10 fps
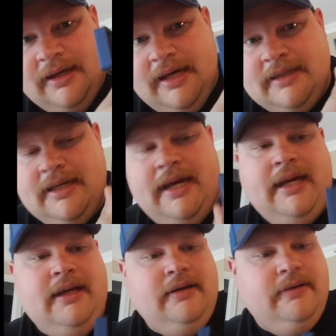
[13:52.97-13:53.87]
it's
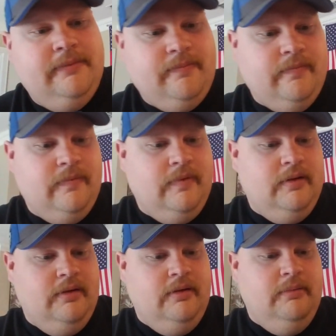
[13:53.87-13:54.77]
a
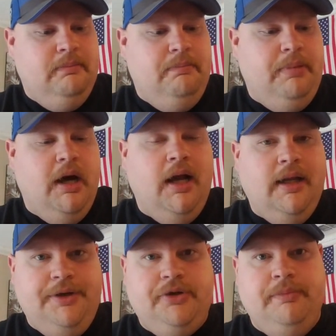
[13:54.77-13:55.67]

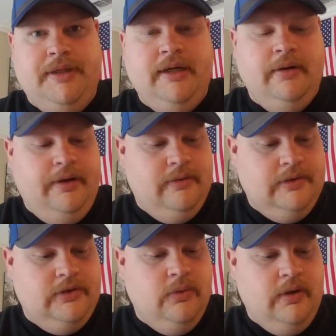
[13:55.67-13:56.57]
polished material
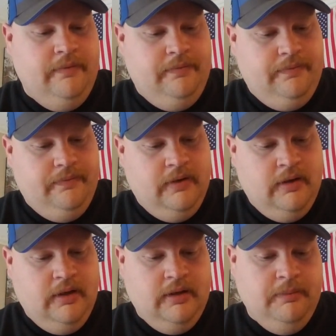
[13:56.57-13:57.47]
sort of
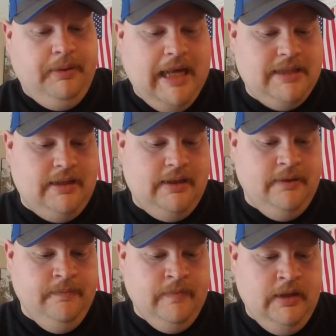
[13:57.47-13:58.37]
on the plastic
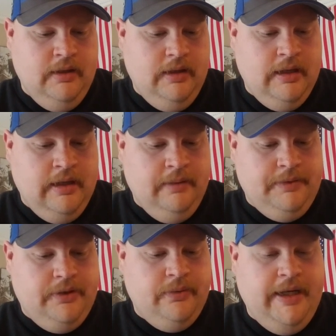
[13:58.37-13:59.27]

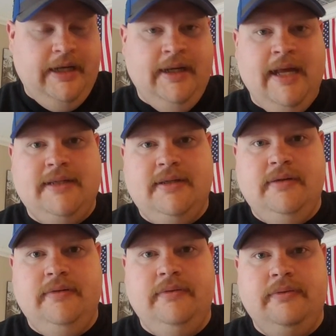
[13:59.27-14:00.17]
to create less
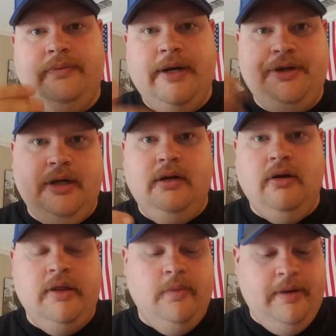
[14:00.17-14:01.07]
friction
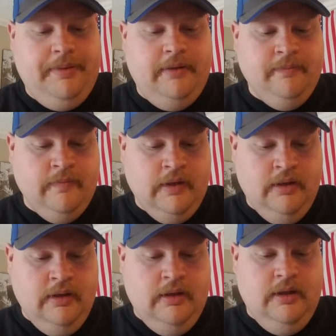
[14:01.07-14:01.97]
on the weapon.
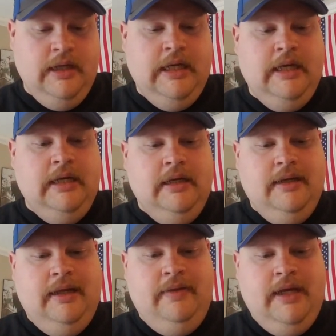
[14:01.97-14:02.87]

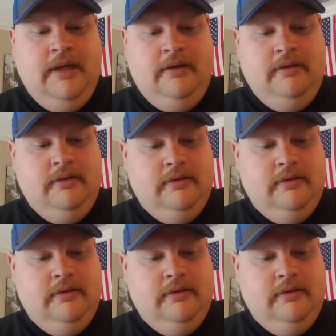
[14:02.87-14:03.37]
And then